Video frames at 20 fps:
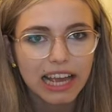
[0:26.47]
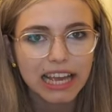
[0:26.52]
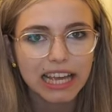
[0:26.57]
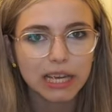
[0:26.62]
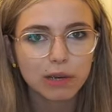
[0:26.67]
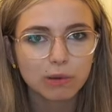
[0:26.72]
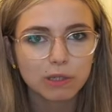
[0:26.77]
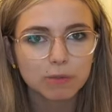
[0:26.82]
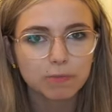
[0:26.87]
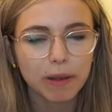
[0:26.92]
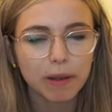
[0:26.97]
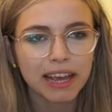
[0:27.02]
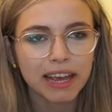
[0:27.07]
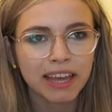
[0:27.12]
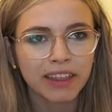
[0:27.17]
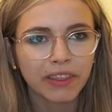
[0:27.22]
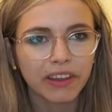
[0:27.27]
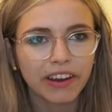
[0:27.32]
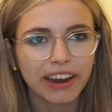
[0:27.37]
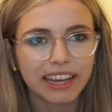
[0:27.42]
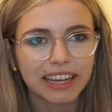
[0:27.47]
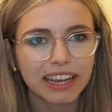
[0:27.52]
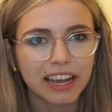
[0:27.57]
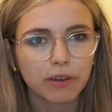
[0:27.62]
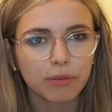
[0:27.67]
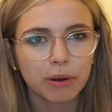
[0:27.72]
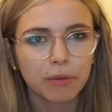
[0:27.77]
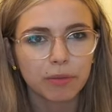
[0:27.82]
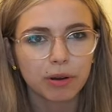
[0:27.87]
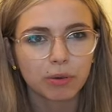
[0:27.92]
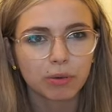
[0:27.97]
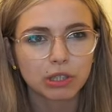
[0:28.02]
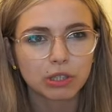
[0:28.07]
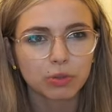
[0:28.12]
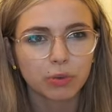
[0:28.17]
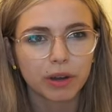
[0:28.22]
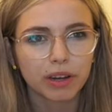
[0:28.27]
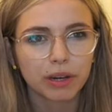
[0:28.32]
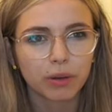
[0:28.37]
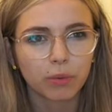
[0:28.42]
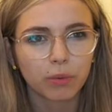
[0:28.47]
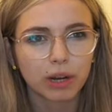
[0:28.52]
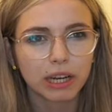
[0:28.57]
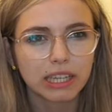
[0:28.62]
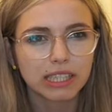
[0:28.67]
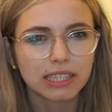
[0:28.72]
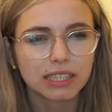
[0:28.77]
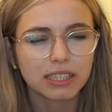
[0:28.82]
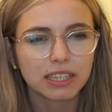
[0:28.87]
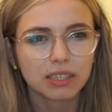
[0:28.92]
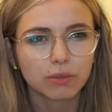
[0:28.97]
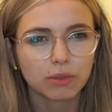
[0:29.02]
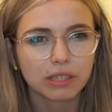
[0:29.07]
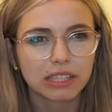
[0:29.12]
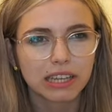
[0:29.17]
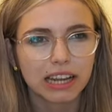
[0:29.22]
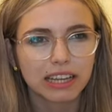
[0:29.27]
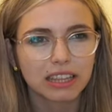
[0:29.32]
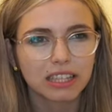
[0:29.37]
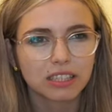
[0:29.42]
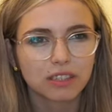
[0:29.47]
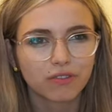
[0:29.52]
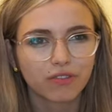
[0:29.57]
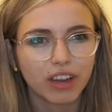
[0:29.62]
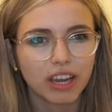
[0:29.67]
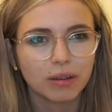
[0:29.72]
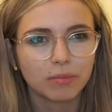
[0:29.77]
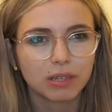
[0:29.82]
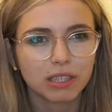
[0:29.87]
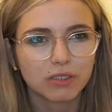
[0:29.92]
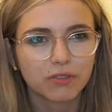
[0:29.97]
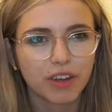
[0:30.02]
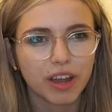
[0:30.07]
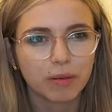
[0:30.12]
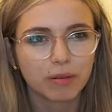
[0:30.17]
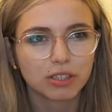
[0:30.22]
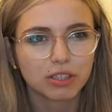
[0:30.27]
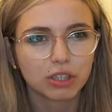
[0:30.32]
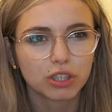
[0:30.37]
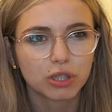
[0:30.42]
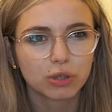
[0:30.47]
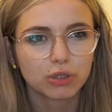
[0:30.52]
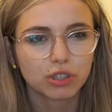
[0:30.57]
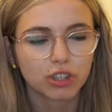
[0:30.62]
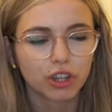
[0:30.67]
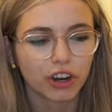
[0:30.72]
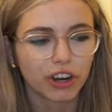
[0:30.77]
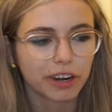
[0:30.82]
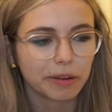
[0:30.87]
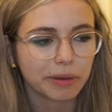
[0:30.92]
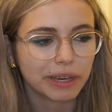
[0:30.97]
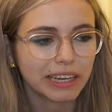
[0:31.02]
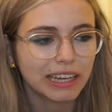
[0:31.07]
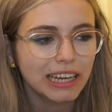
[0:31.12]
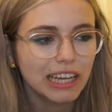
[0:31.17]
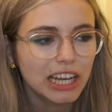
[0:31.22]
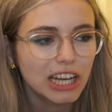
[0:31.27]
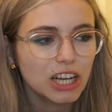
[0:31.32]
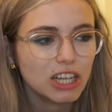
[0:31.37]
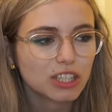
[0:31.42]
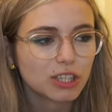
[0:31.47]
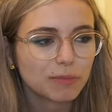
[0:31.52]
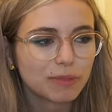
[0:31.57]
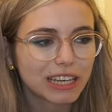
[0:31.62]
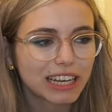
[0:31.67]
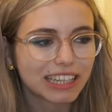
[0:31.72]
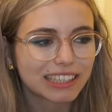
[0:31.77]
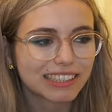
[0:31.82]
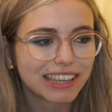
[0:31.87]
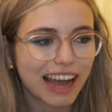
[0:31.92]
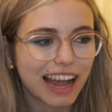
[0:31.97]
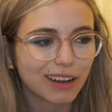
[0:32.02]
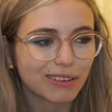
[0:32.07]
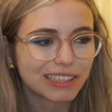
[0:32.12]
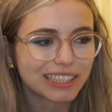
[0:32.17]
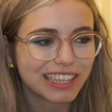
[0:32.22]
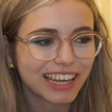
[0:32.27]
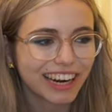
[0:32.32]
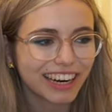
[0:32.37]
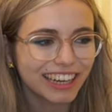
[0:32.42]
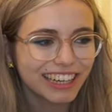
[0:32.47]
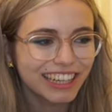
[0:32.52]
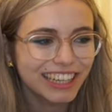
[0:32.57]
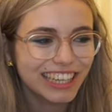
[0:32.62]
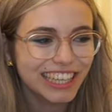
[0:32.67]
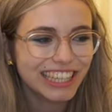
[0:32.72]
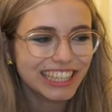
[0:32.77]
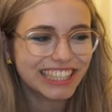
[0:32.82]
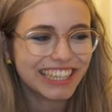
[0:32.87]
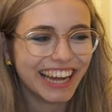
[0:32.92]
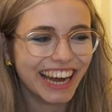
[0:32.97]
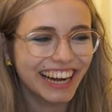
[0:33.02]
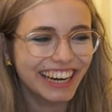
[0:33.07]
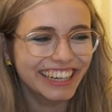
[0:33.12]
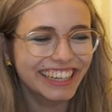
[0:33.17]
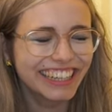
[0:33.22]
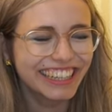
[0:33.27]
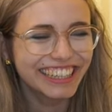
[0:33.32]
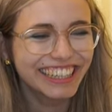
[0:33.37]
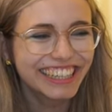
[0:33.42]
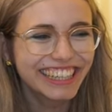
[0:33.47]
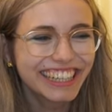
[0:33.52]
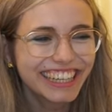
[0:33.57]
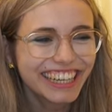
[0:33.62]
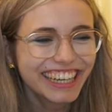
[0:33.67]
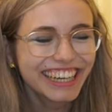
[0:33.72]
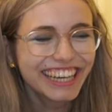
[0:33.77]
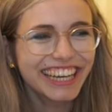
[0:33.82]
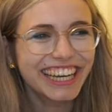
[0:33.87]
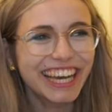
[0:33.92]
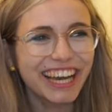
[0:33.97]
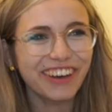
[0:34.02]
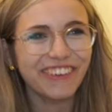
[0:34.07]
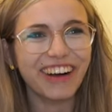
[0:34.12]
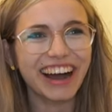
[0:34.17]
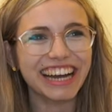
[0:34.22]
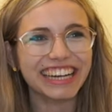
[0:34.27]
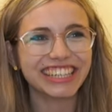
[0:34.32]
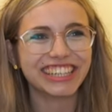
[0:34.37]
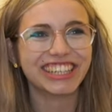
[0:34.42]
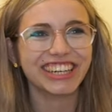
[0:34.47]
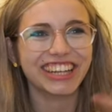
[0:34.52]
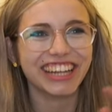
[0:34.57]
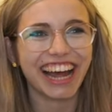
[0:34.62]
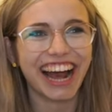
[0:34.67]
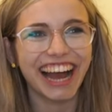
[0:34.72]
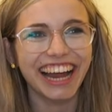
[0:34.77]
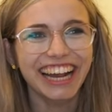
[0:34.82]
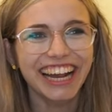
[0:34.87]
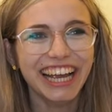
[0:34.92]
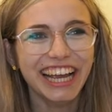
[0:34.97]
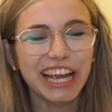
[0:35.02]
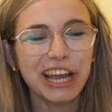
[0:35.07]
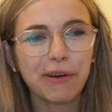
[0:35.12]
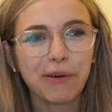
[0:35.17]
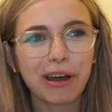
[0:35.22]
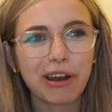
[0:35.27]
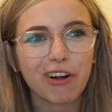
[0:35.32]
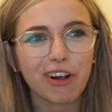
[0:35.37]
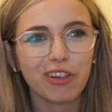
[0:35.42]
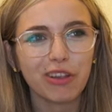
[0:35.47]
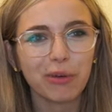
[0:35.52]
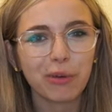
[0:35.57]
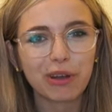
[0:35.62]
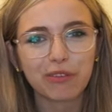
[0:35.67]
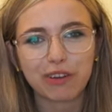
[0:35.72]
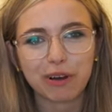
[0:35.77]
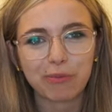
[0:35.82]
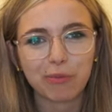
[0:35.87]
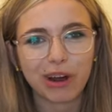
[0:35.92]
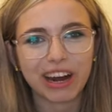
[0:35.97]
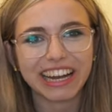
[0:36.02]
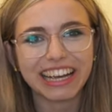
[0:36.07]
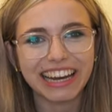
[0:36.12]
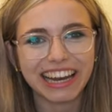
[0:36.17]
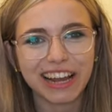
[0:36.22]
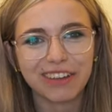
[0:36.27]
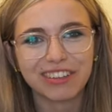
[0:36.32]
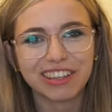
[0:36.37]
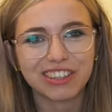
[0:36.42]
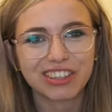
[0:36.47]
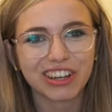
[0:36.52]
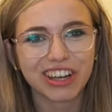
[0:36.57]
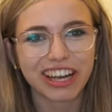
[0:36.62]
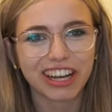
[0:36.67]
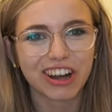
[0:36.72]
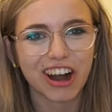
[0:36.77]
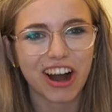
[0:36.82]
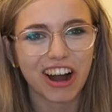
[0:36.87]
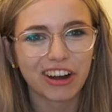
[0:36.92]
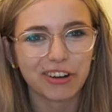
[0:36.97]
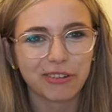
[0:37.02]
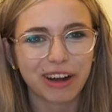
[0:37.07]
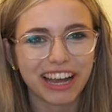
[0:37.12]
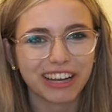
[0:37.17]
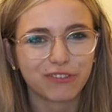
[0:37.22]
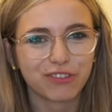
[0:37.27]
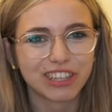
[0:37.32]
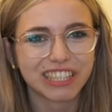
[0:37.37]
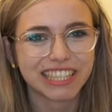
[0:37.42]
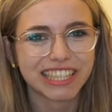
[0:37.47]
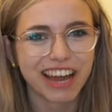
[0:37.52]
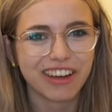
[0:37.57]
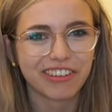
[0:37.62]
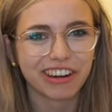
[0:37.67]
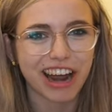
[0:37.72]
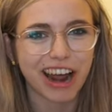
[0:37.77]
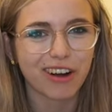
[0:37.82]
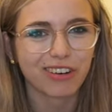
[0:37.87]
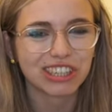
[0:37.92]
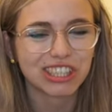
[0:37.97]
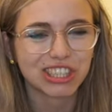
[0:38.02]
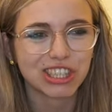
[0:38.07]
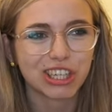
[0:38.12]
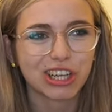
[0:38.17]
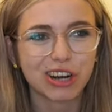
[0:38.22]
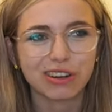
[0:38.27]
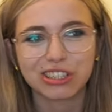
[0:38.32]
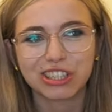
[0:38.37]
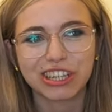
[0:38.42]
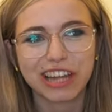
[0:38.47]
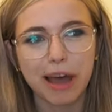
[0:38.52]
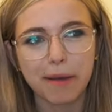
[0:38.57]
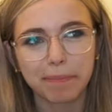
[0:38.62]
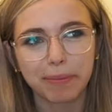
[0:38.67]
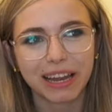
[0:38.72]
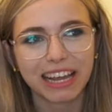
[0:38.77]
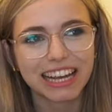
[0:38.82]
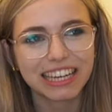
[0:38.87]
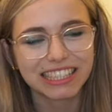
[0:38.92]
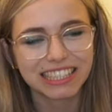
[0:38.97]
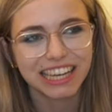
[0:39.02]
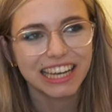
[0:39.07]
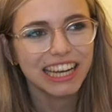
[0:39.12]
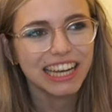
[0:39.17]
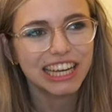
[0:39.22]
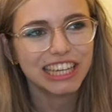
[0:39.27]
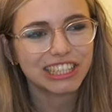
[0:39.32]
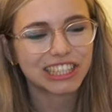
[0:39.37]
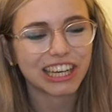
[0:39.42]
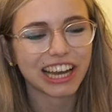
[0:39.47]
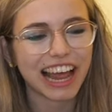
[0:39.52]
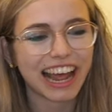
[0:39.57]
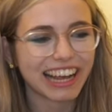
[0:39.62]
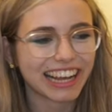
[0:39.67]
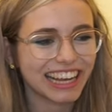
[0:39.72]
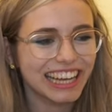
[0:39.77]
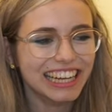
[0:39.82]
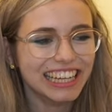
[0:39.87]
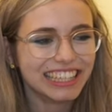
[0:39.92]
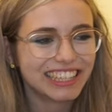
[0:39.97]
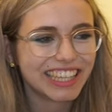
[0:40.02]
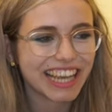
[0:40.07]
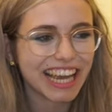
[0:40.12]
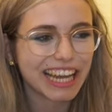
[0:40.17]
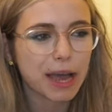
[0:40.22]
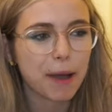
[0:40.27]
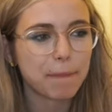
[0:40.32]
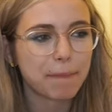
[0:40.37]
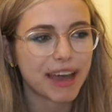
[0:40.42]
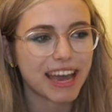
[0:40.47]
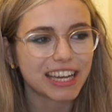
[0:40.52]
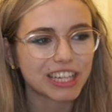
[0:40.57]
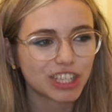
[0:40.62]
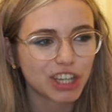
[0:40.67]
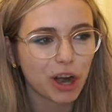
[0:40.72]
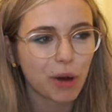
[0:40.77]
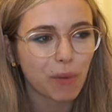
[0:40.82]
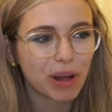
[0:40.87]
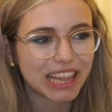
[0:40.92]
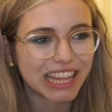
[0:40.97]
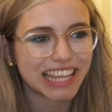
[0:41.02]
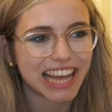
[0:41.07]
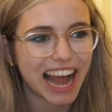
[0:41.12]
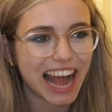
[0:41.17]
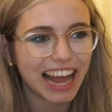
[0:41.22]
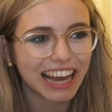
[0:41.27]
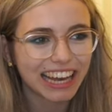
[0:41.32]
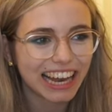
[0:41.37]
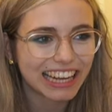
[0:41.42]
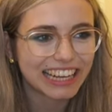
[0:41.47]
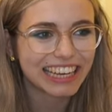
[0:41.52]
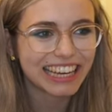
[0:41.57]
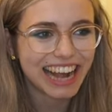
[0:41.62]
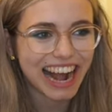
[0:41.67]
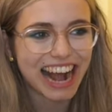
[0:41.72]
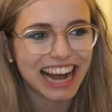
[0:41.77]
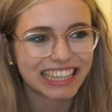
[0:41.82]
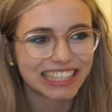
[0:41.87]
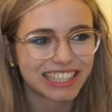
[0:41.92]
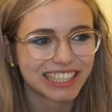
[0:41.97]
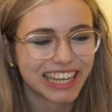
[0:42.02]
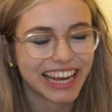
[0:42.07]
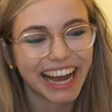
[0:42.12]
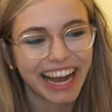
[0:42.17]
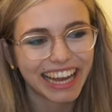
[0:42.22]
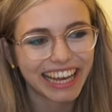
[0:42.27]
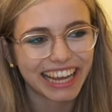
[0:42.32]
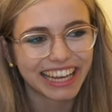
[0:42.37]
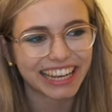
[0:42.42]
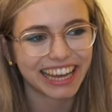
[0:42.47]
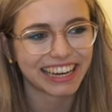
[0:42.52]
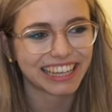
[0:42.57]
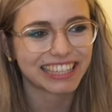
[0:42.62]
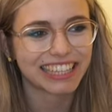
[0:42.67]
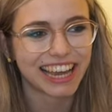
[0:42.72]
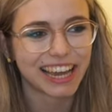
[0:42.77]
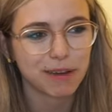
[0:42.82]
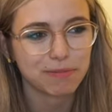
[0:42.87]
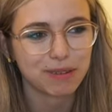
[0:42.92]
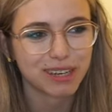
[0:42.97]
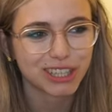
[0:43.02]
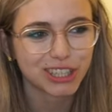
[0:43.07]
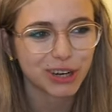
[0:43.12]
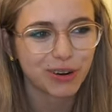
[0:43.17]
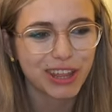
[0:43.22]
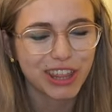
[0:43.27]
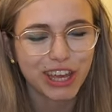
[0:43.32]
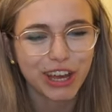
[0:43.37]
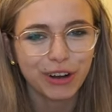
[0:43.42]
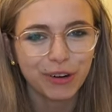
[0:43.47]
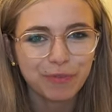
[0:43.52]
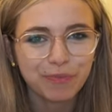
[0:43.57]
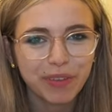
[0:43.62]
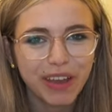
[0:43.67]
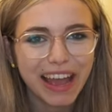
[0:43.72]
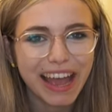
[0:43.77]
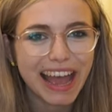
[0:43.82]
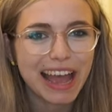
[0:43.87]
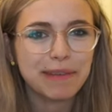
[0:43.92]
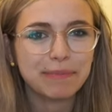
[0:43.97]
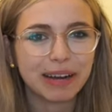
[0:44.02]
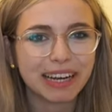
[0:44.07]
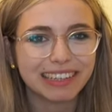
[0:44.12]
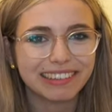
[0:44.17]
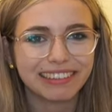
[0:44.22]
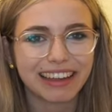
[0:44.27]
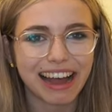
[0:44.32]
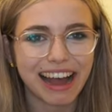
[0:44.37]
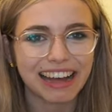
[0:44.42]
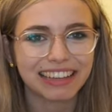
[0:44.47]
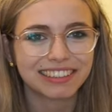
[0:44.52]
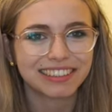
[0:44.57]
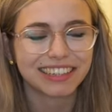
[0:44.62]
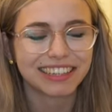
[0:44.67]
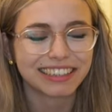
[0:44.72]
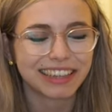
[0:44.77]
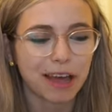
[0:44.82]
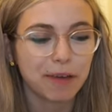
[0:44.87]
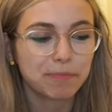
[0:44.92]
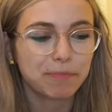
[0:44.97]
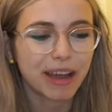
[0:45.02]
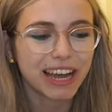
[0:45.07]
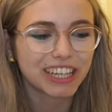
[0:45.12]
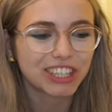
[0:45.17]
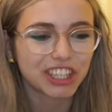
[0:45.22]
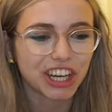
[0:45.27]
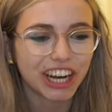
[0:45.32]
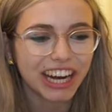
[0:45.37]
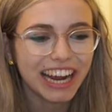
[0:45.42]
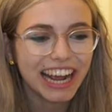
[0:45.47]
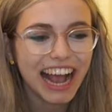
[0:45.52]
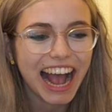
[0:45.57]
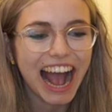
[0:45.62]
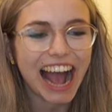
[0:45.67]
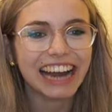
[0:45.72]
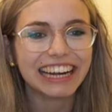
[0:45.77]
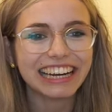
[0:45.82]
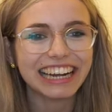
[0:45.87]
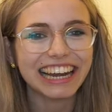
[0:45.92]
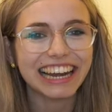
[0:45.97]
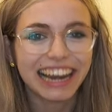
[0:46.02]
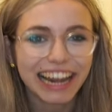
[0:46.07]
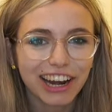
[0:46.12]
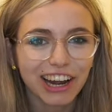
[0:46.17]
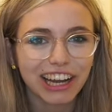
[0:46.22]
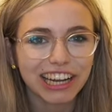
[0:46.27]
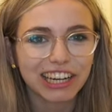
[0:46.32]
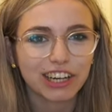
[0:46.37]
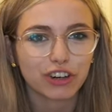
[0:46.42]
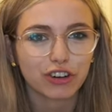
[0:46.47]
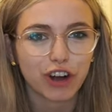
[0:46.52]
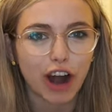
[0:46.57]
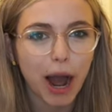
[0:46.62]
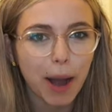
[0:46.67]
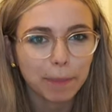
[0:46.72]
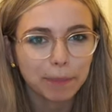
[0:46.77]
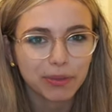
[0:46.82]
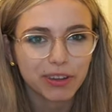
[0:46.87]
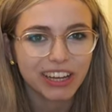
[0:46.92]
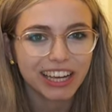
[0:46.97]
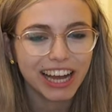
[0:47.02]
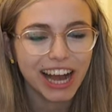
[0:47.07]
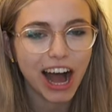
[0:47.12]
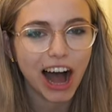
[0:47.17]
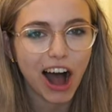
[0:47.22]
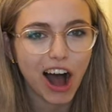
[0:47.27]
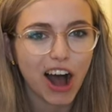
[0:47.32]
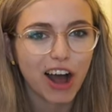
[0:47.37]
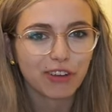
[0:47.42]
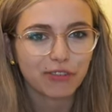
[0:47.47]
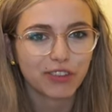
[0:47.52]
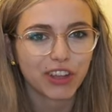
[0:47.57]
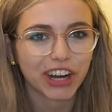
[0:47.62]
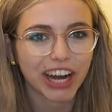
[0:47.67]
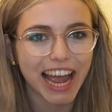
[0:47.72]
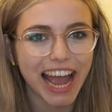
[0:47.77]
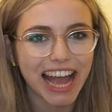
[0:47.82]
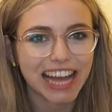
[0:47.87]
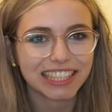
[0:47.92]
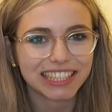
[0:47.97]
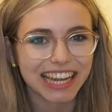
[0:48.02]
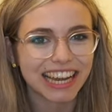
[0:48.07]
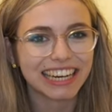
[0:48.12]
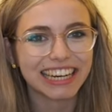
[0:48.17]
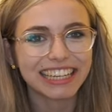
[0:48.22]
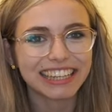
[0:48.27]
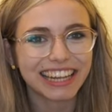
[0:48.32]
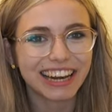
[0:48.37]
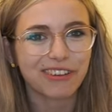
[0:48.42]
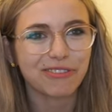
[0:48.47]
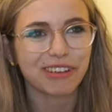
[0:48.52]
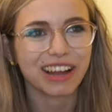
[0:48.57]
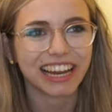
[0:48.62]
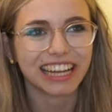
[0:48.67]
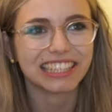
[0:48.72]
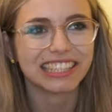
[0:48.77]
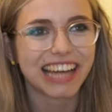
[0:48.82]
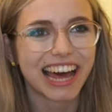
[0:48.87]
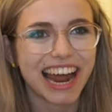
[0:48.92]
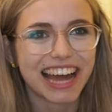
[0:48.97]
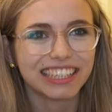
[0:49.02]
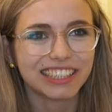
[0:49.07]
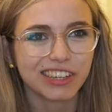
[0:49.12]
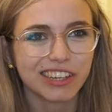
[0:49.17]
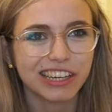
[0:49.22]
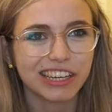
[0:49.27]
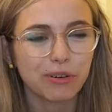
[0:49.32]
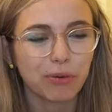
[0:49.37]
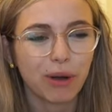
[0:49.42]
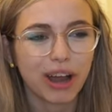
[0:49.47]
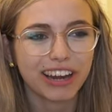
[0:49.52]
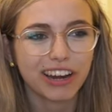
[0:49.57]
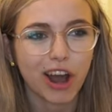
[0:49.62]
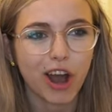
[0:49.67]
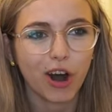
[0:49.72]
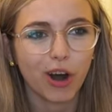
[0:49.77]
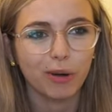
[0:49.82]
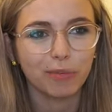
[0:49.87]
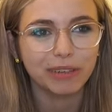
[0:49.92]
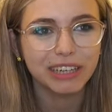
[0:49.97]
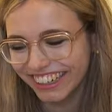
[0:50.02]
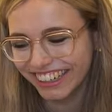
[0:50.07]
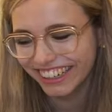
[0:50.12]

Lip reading: He was playing there. I can't remember which one it was. It was like this famous, famous, huge tournament. So Miquel Tal was there. So he went to that. He went all the way from where he lives. He took a car ride for 7 hours to go to that place to like take a picture with Tal. Like he asked Tal, like, can I take a picture with you? And my dad took that picture and he literally cropped off their heads. And he didn't realize that until he went home.